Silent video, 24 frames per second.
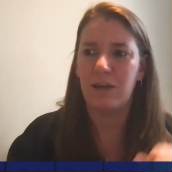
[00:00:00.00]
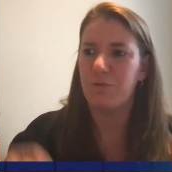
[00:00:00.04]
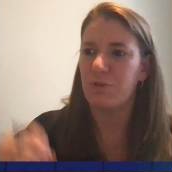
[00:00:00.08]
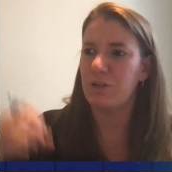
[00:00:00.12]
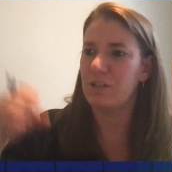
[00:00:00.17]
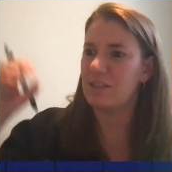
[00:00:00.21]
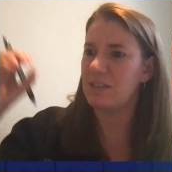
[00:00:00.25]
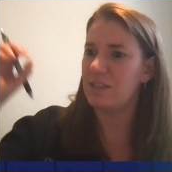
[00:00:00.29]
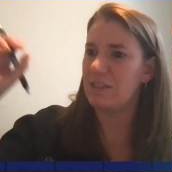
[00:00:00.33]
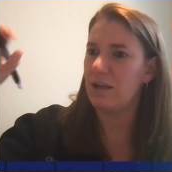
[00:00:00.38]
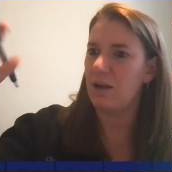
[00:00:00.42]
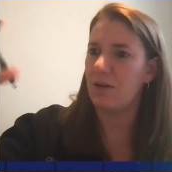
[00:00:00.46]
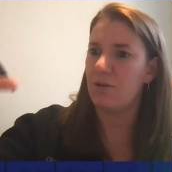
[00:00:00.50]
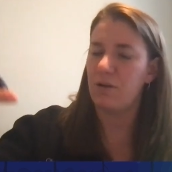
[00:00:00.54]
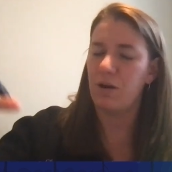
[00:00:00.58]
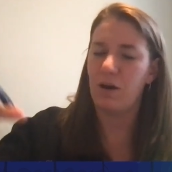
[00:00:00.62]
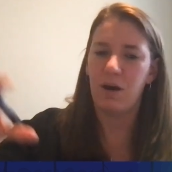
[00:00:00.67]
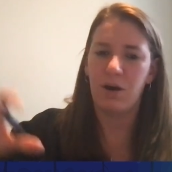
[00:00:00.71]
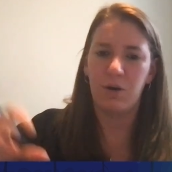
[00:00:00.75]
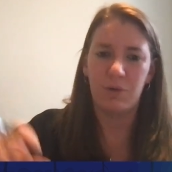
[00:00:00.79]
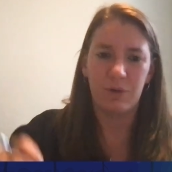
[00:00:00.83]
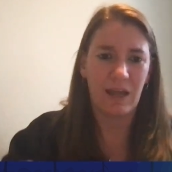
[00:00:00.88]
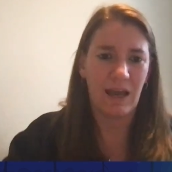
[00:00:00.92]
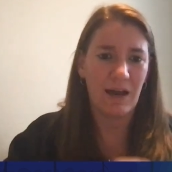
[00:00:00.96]
every
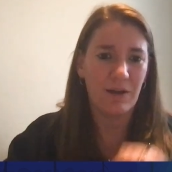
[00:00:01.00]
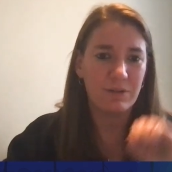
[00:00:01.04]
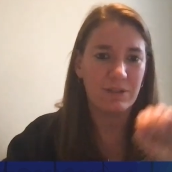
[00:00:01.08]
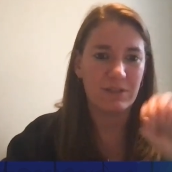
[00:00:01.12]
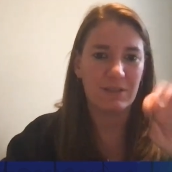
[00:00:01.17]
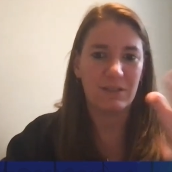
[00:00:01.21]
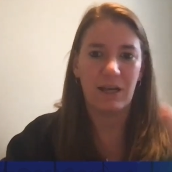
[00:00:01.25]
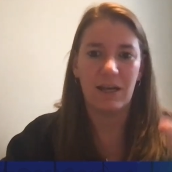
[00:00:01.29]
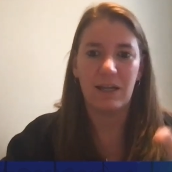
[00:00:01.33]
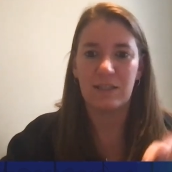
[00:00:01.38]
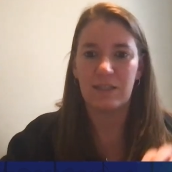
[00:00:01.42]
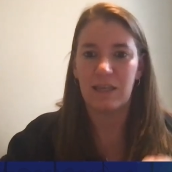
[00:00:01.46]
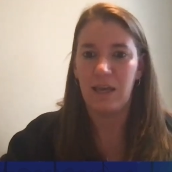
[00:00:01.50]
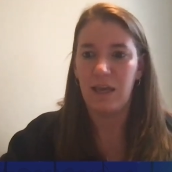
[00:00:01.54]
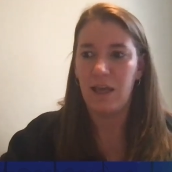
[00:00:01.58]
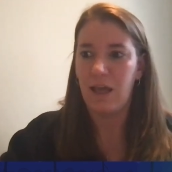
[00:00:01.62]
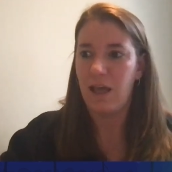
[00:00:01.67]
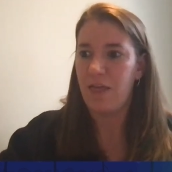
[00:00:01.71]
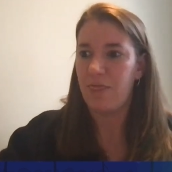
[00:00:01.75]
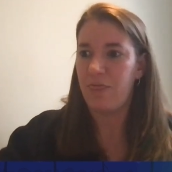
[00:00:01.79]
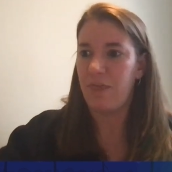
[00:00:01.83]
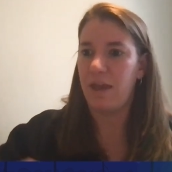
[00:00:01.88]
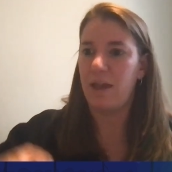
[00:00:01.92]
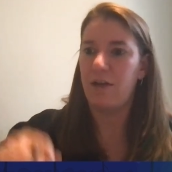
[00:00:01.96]
CRO now cites
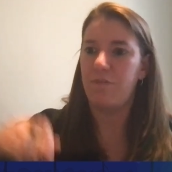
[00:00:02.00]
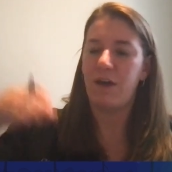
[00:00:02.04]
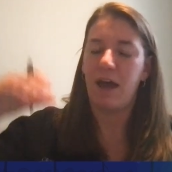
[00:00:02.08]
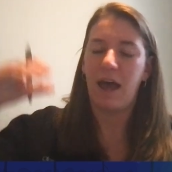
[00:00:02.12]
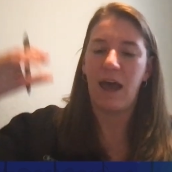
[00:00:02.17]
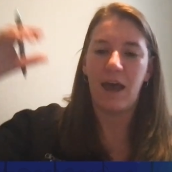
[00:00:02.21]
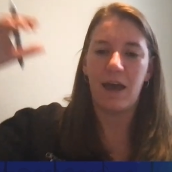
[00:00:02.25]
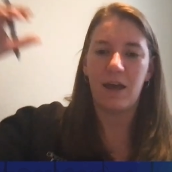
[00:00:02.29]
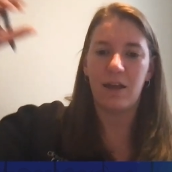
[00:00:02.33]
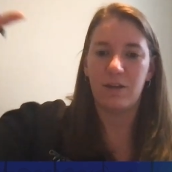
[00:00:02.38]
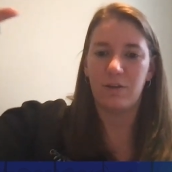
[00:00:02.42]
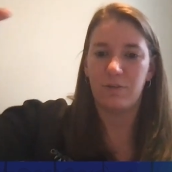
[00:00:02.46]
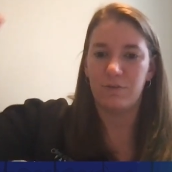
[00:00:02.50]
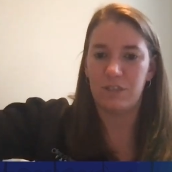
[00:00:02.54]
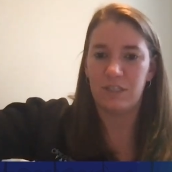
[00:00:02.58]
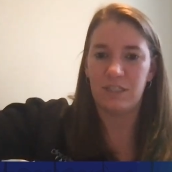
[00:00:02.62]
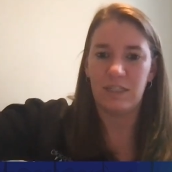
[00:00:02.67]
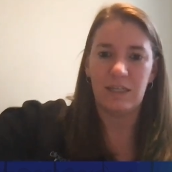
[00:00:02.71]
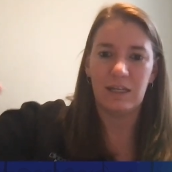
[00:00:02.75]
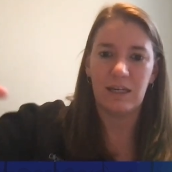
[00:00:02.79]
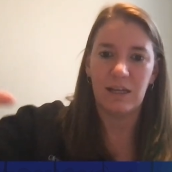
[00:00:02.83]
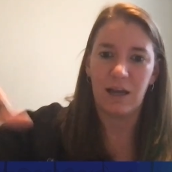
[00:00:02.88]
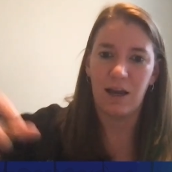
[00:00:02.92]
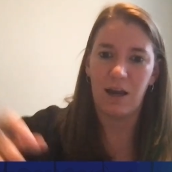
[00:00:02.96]
they have a head of
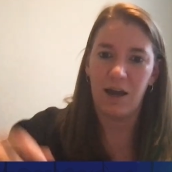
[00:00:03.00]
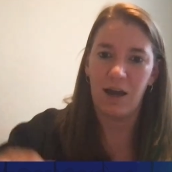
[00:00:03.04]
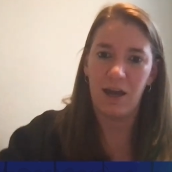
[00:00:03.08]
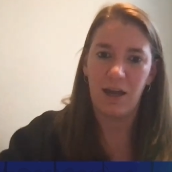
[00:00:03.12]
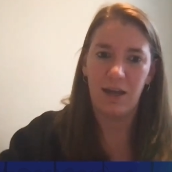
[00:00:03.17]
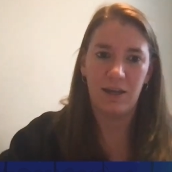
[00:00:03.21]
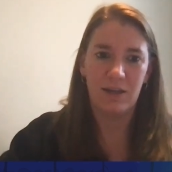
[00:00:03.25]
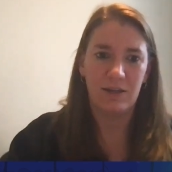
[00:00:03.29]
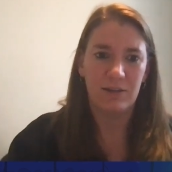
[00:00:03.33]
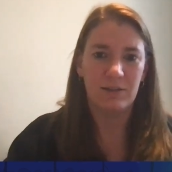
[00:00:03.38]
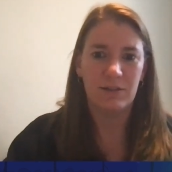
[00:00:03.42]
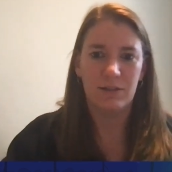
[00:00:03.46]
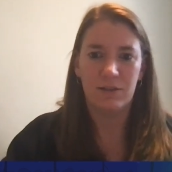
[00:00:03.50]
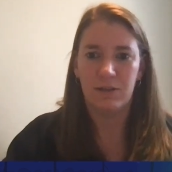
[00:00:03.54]
D&I.